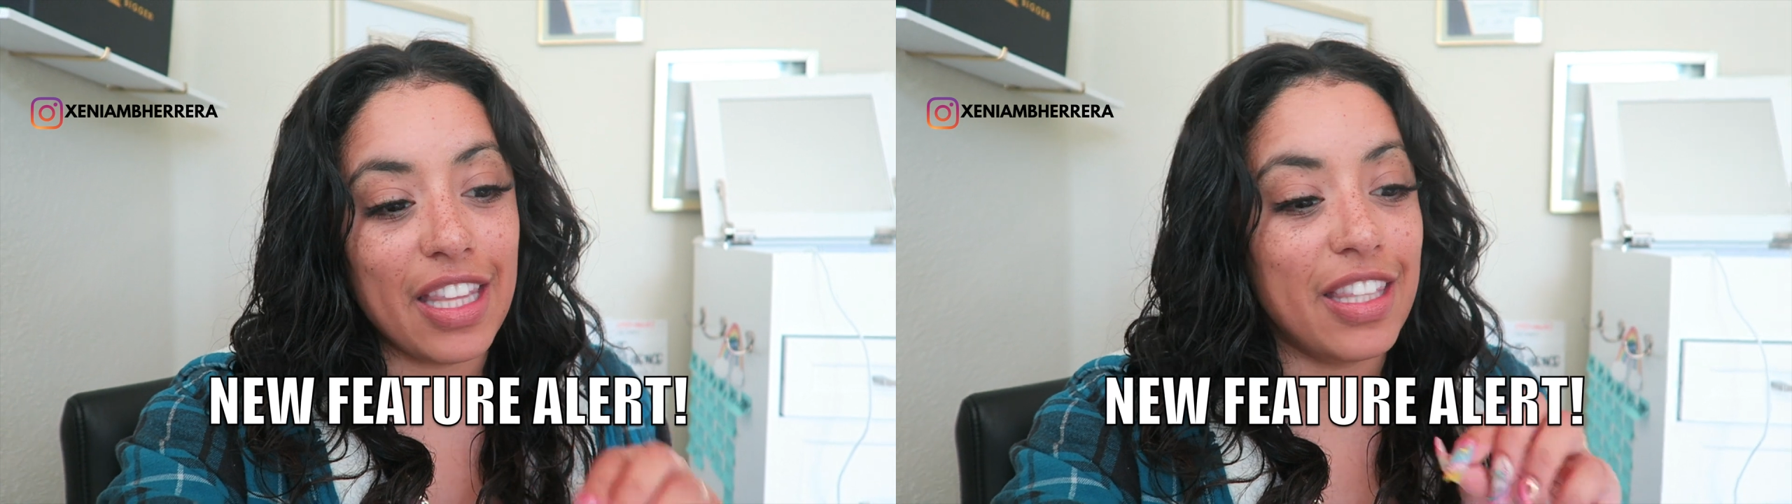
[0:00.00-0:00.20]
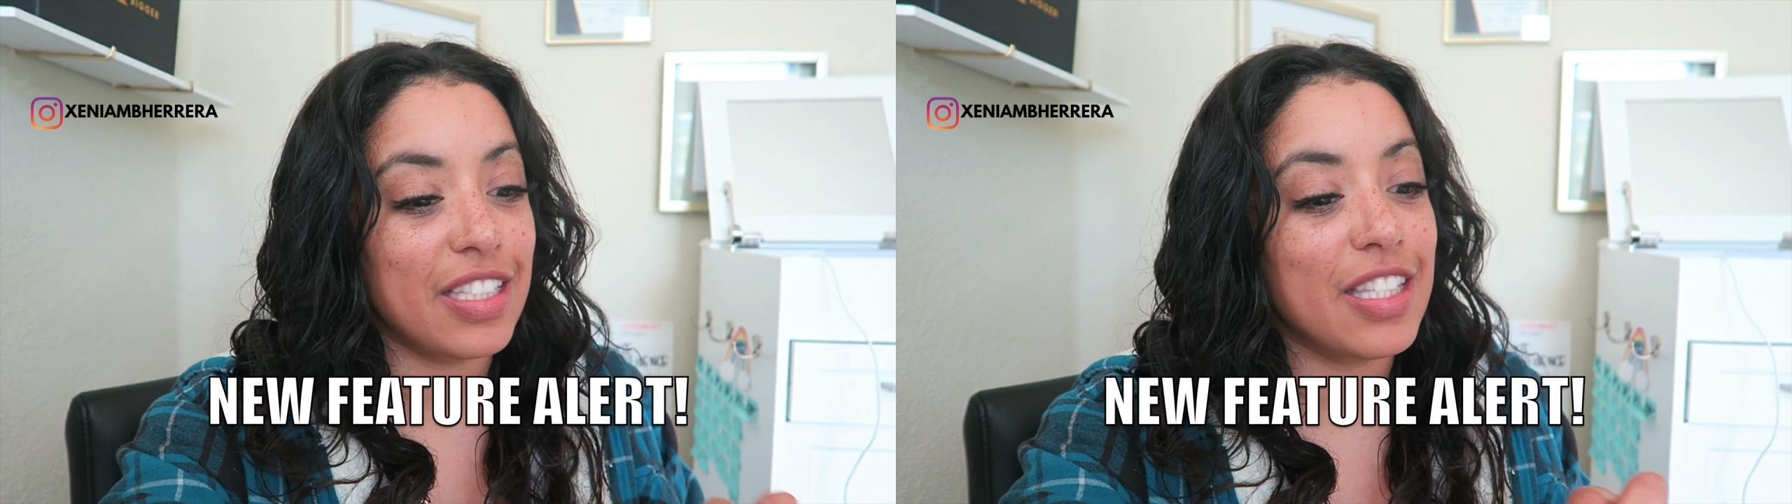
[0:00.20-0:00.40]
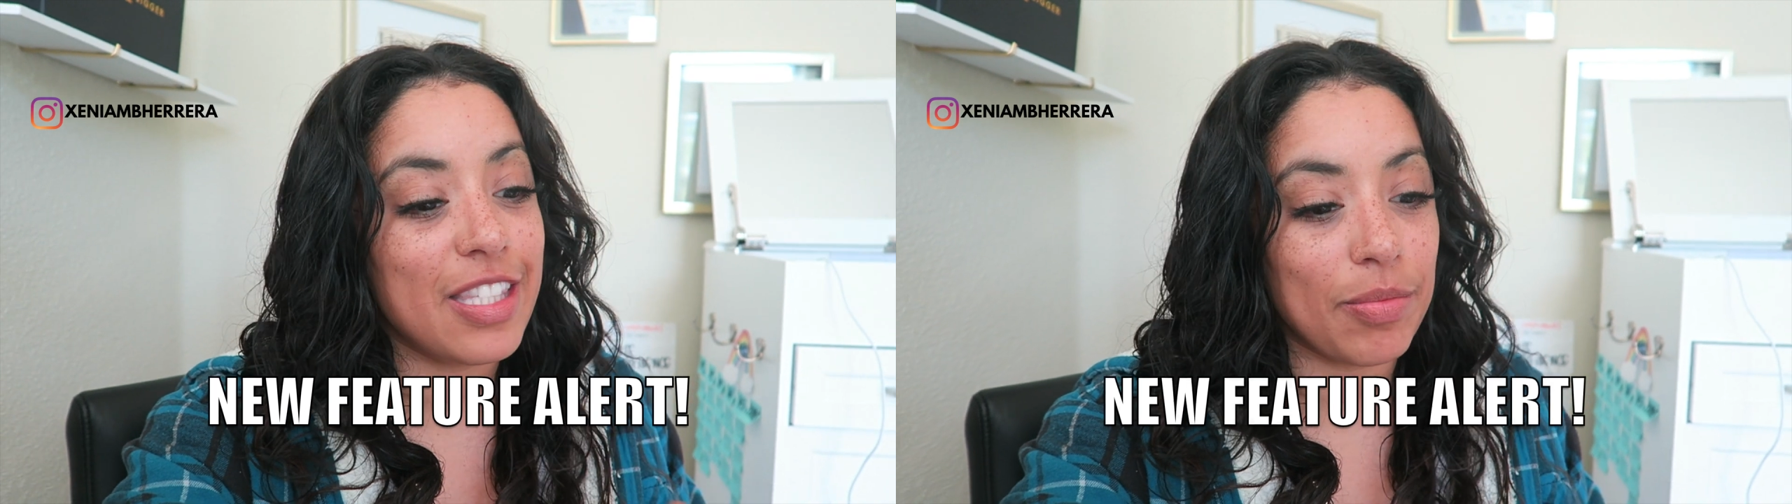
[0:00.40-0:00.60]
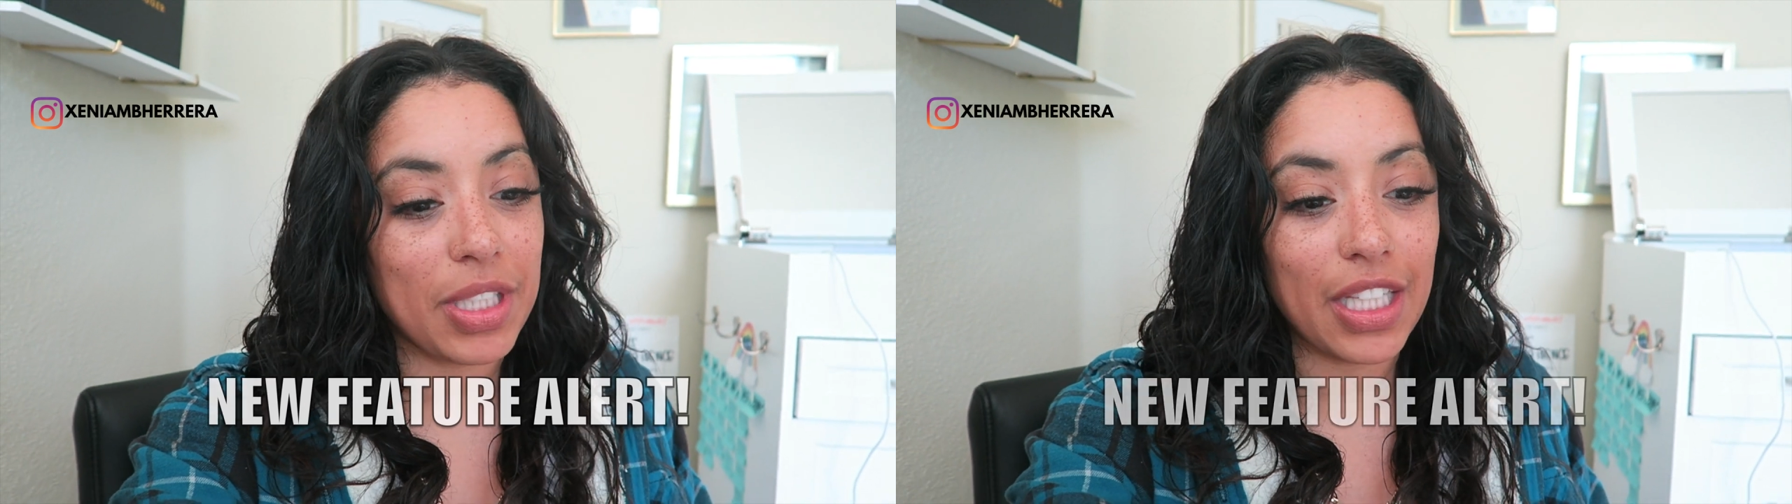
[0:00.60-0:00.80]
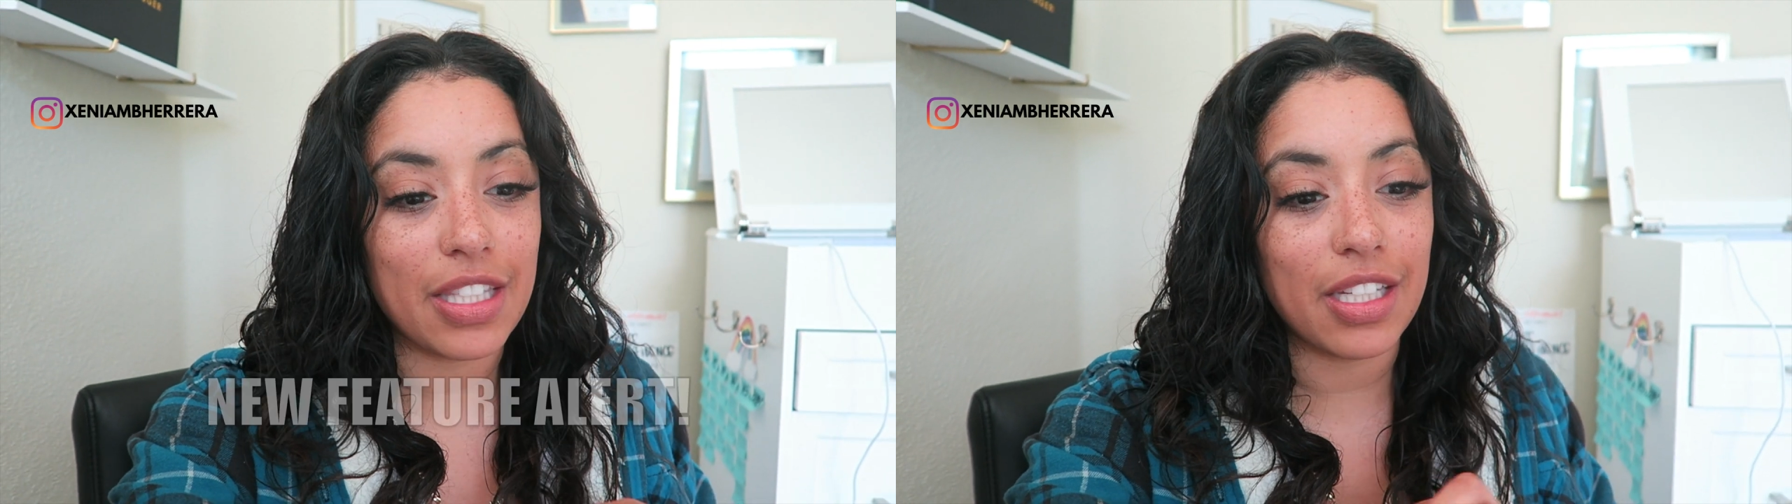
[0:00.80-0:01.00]
This is
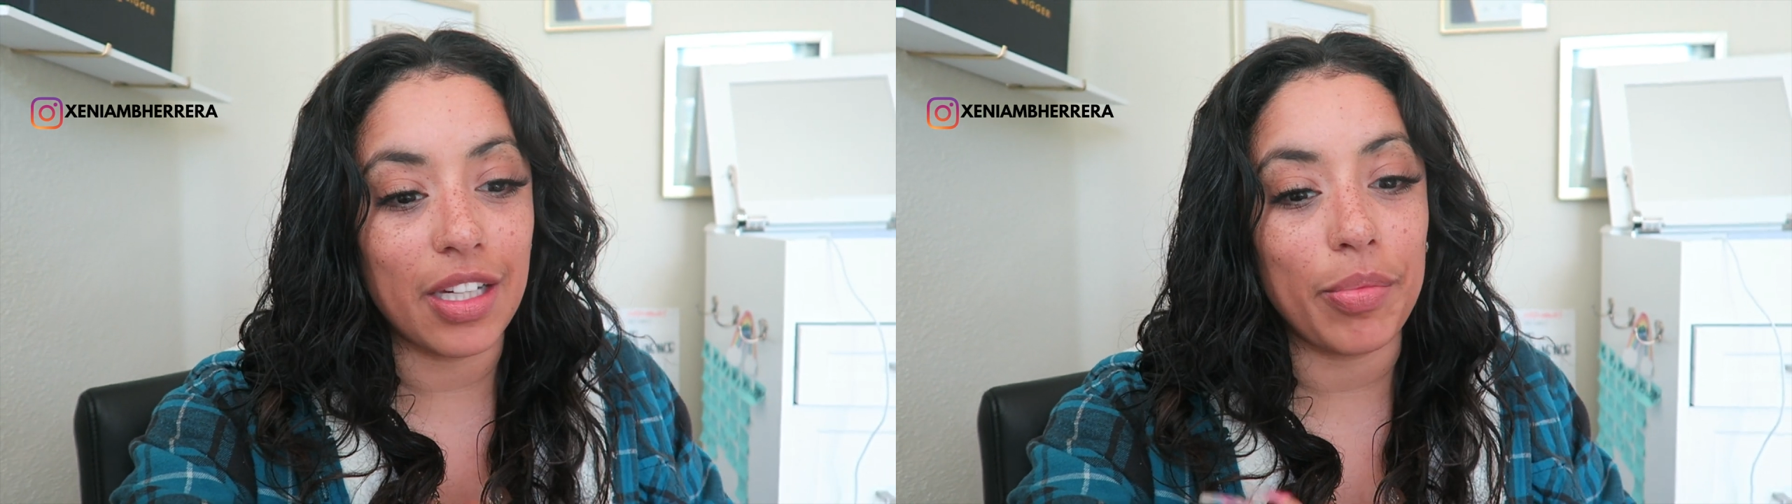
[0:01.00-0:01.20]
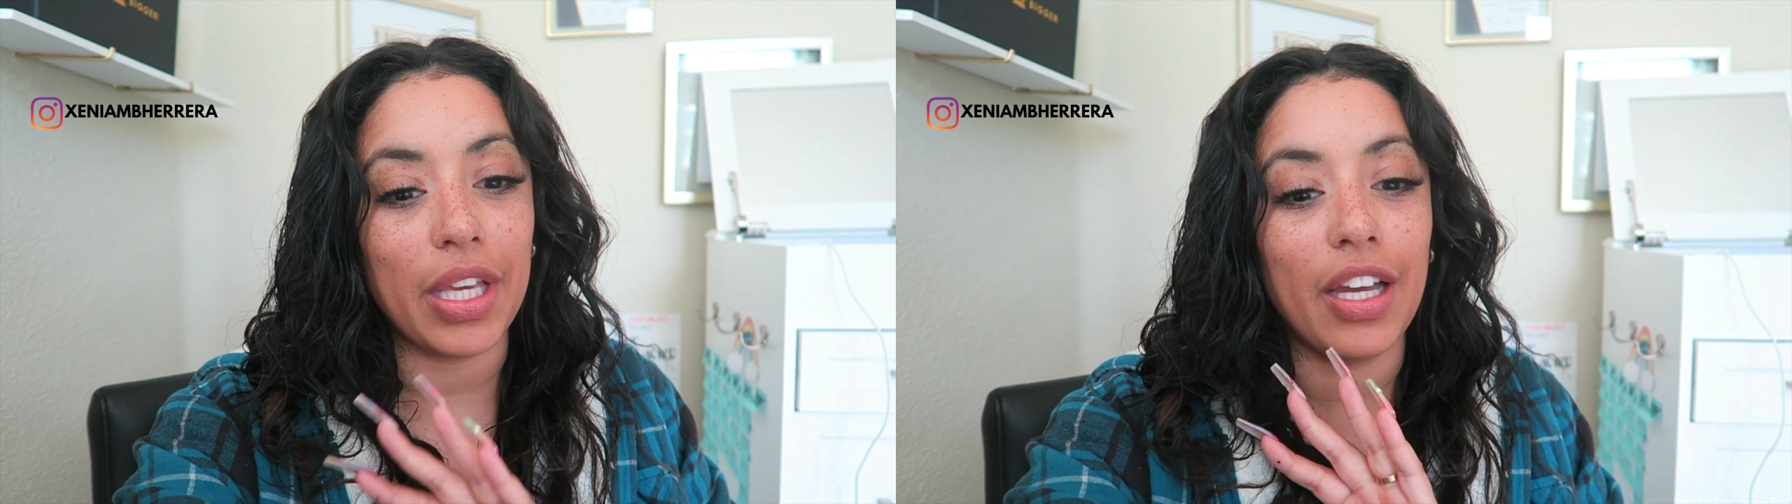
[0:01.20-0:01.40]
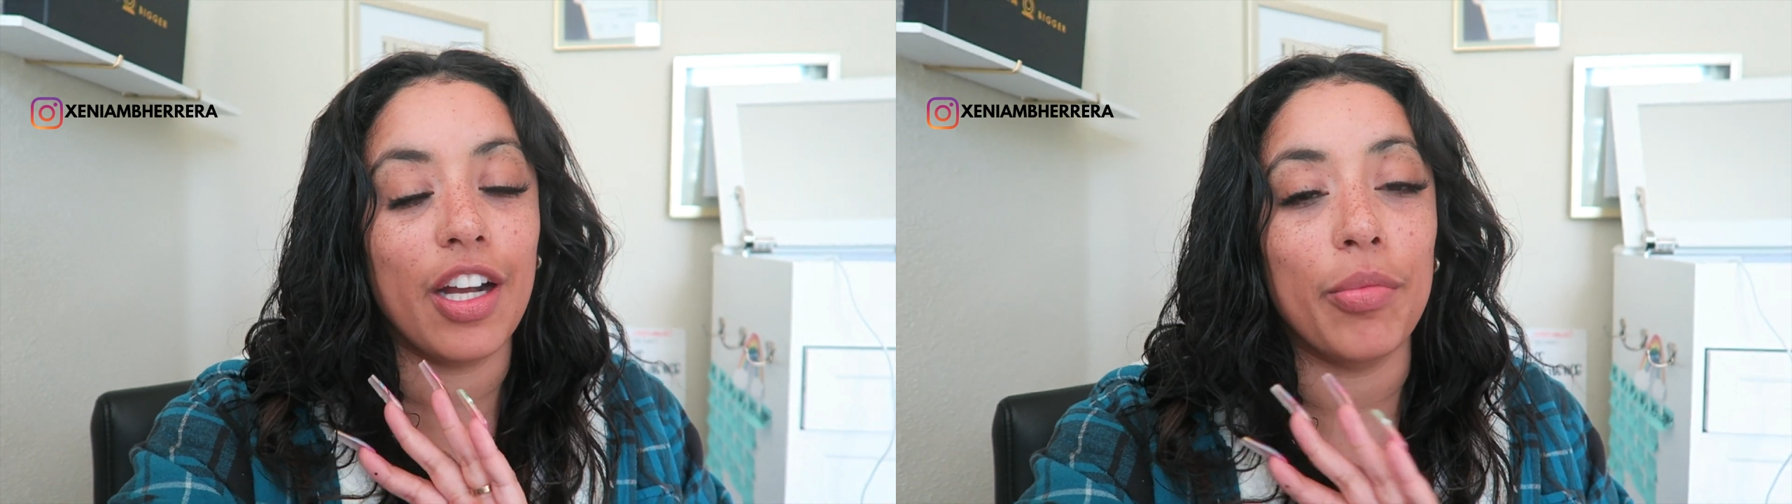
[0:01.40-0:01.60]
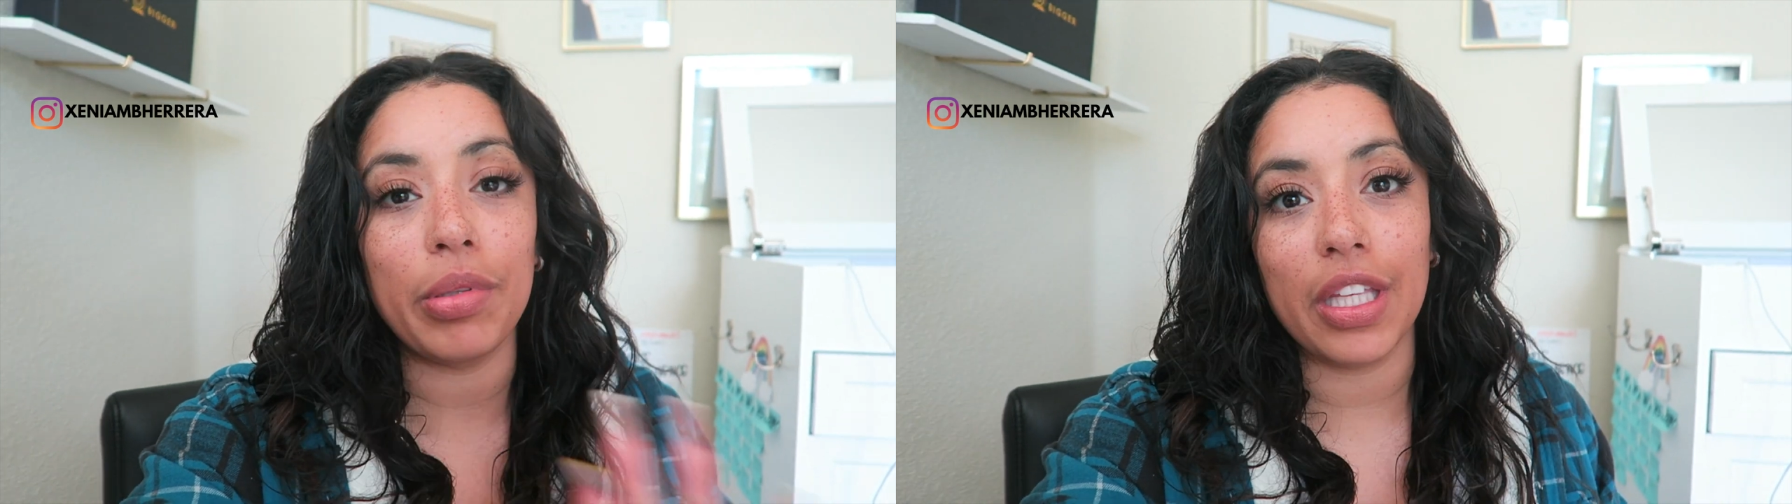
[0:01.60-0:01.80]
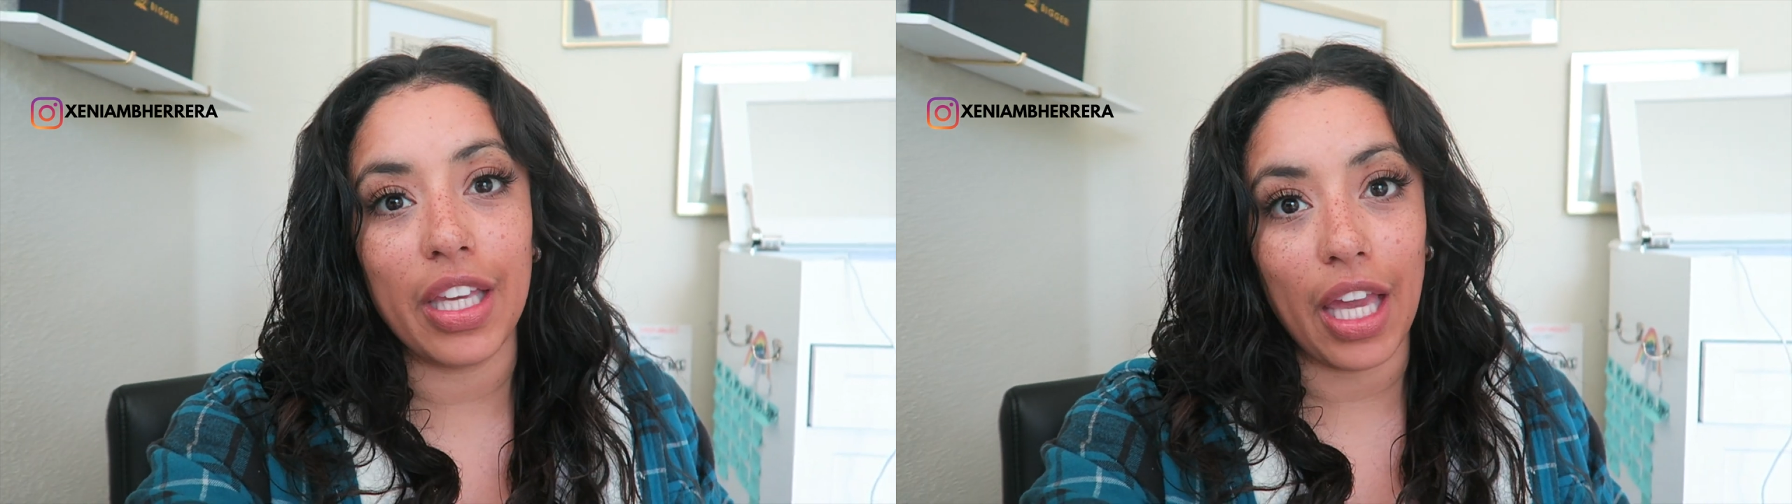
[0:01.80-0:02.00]
something that's going to be a
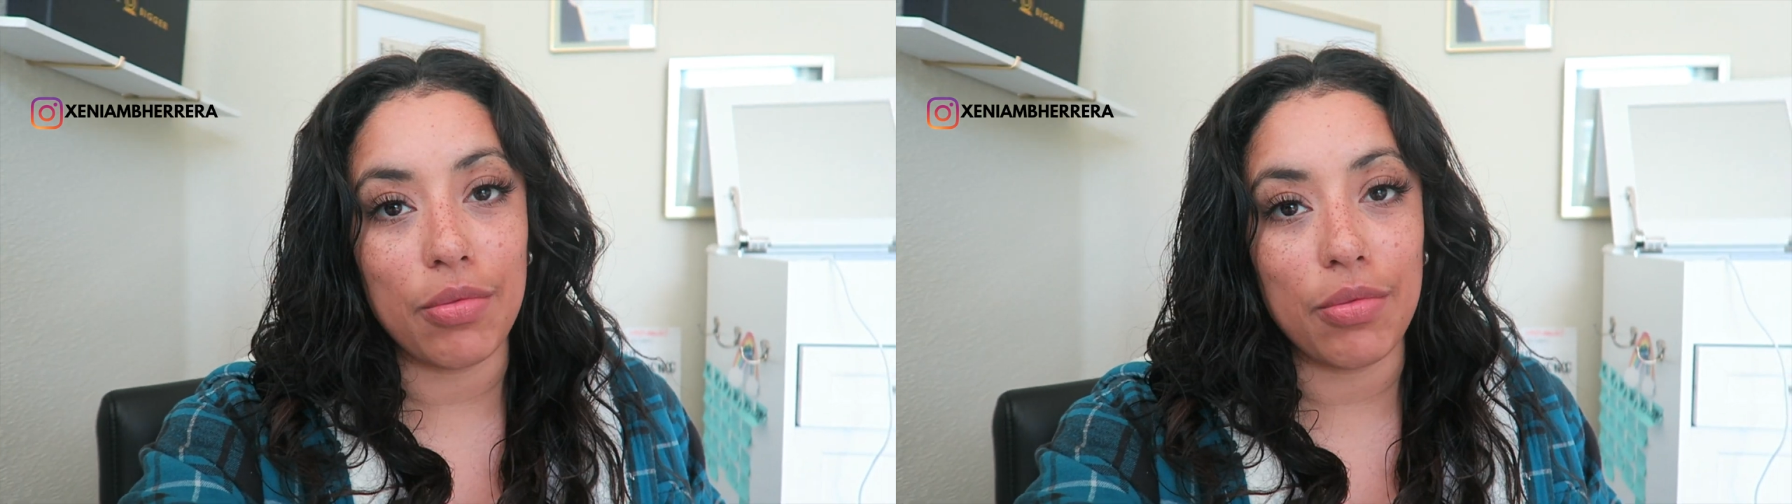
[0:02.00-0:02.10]
complete